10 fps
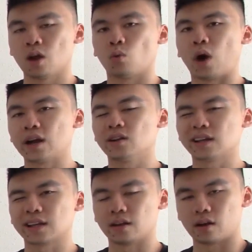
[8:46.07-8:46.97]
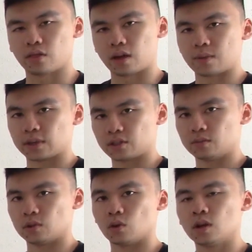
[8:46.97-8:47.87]
Why do they get a thymic
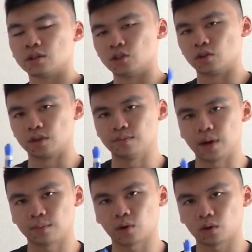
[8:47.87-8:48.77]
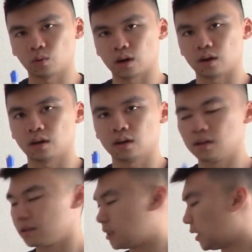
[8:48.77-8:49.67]
tumor? Do you remember where
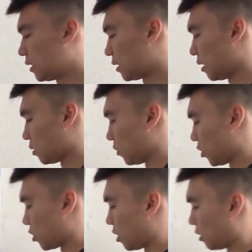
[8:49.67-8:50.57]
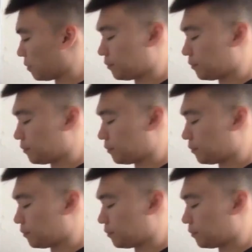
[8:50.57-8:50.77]
T cells mature?